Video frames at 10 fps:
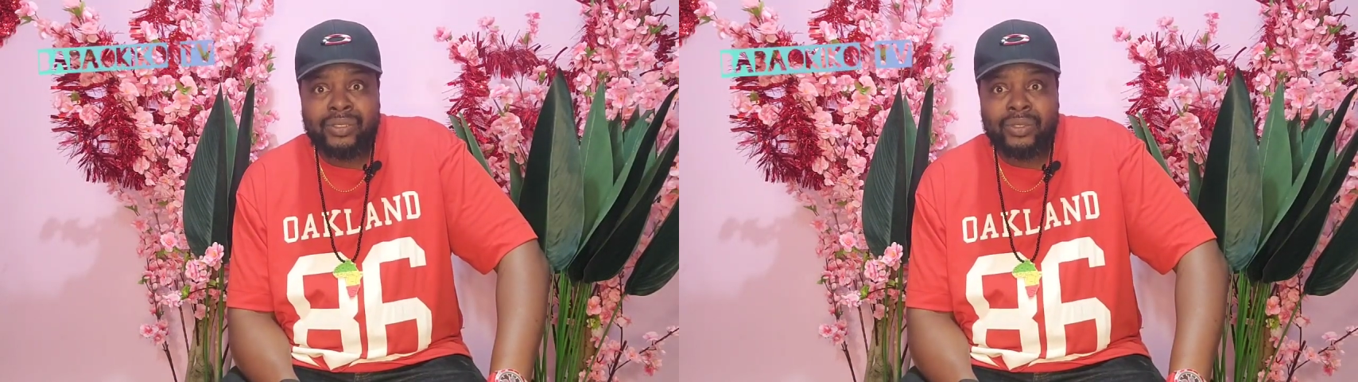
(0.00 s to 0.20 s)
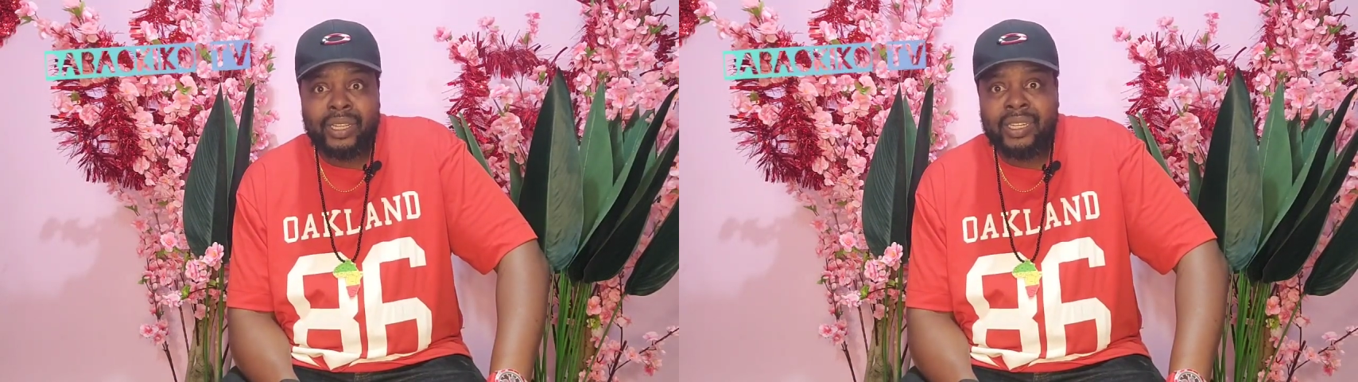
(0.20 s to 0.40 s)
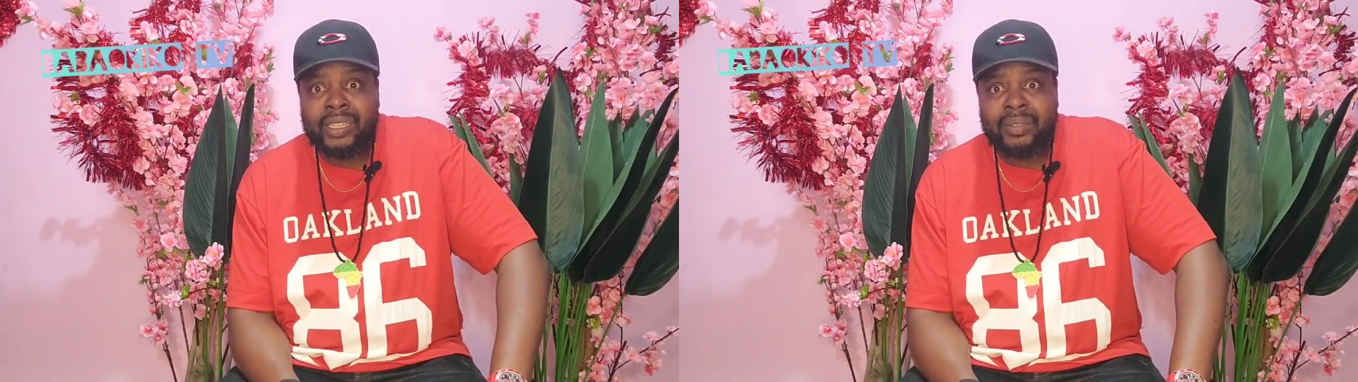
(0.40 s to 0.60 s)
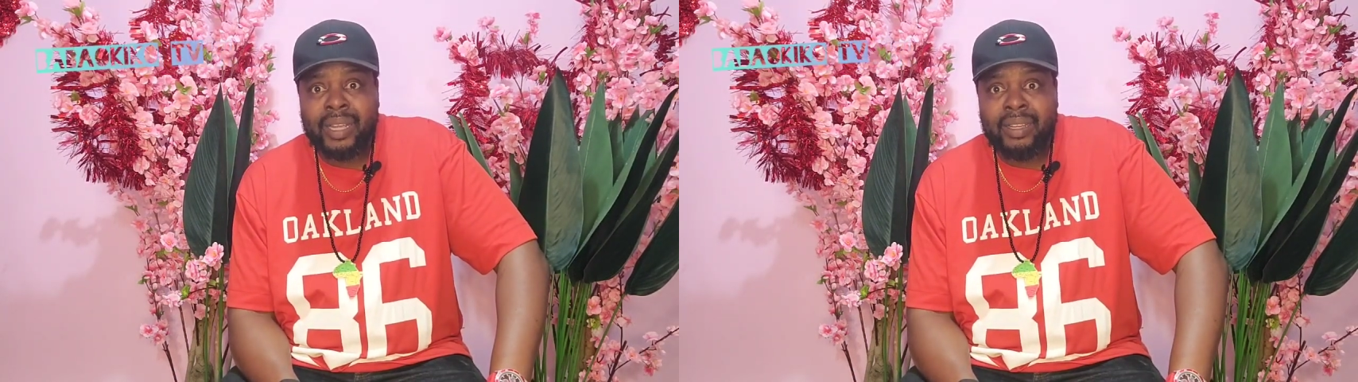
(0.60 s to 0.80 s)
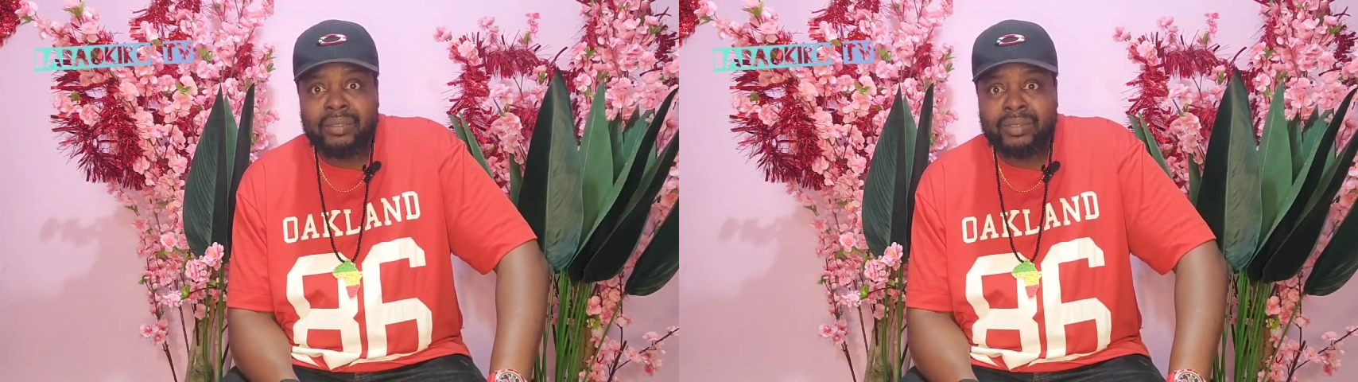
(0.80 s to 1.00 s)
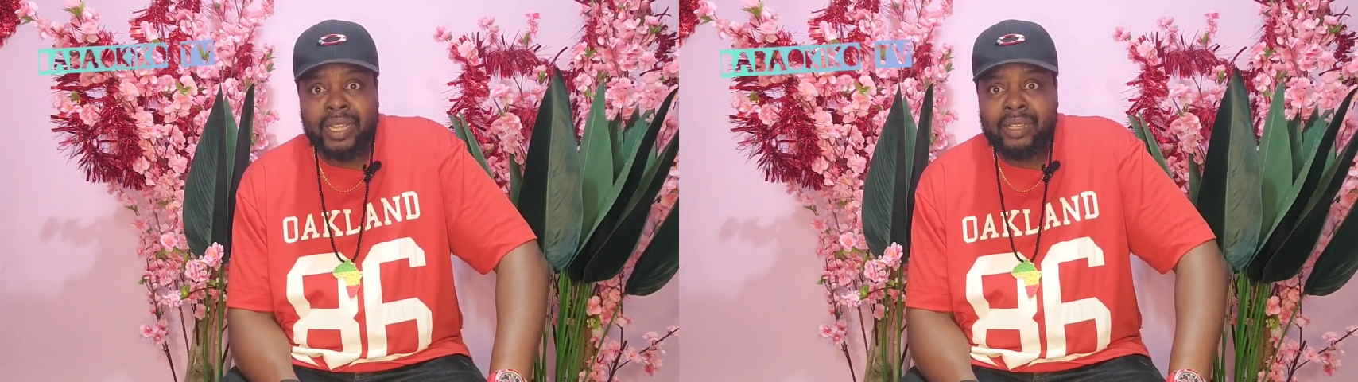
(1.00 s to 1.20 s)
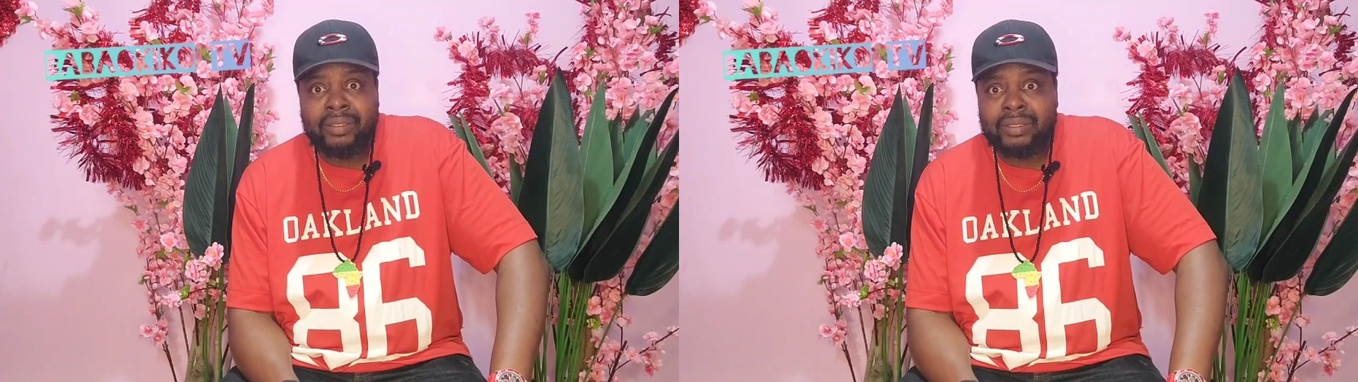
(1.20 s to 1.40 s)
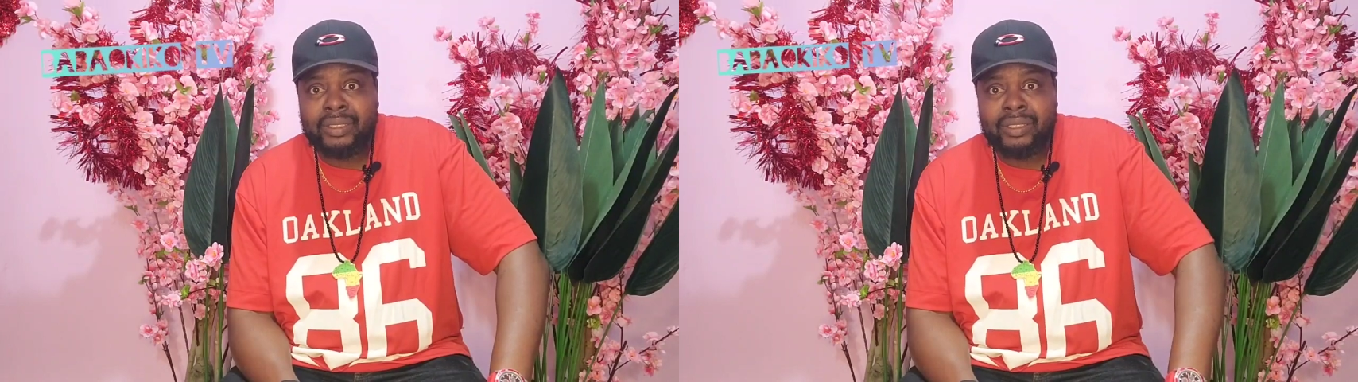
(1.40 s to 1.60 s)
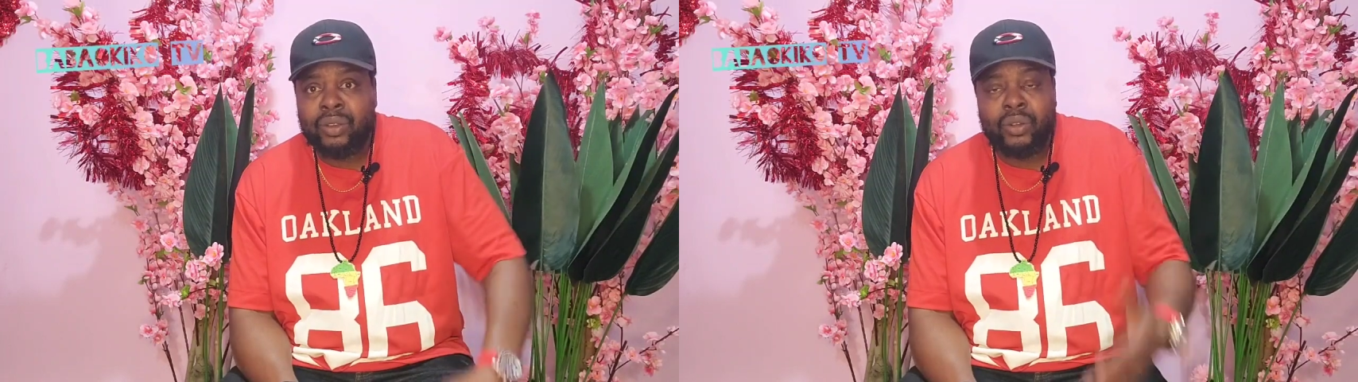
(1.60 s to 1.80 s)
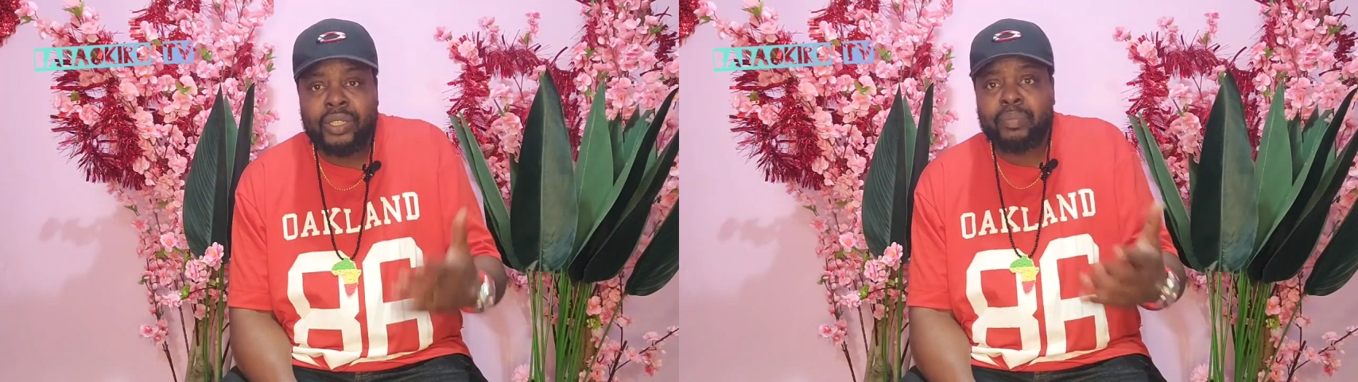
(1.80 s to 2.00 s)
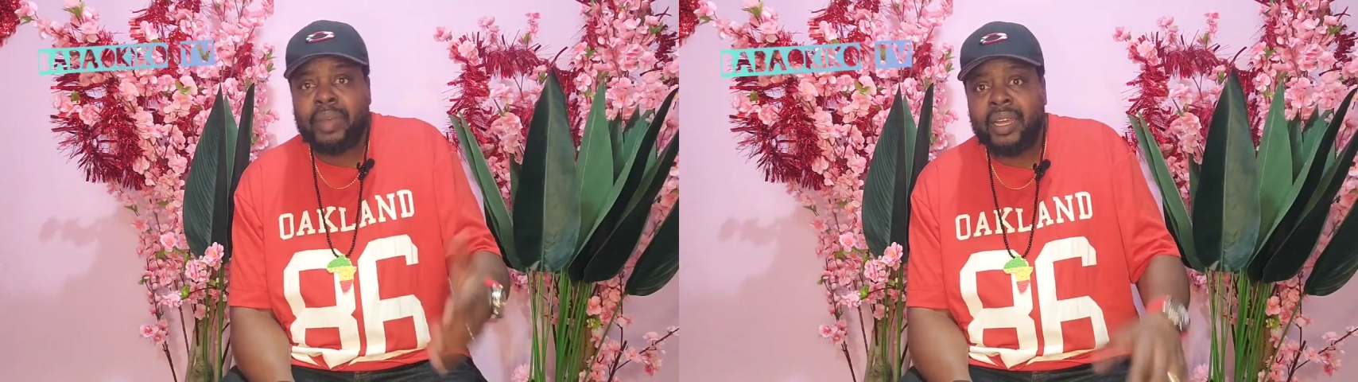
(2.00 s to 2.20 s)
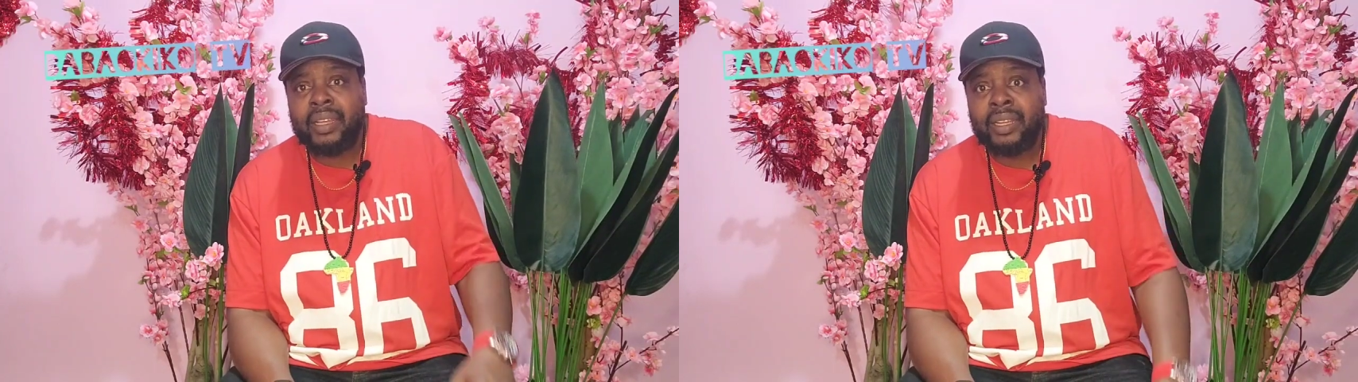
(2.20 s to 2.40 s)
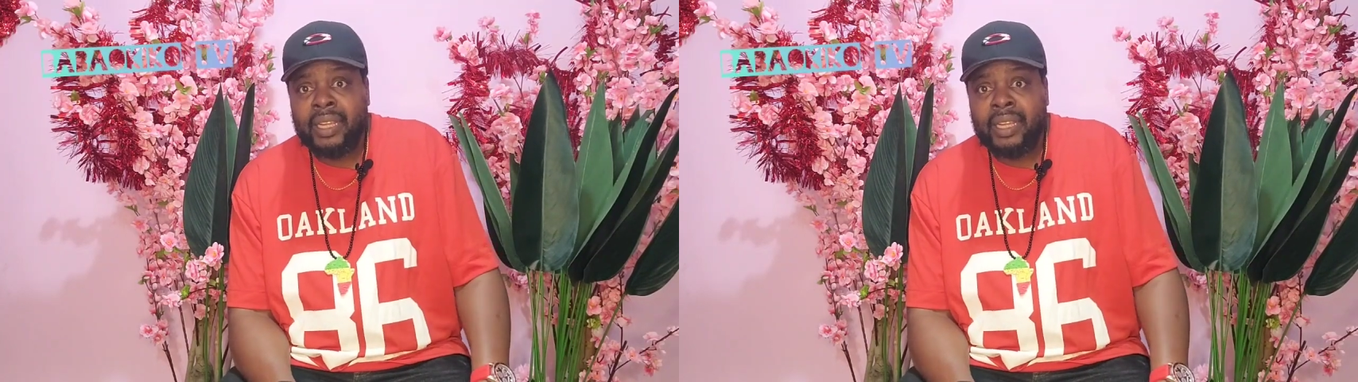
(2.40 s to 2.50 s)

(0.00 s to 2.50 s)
really, than holding back.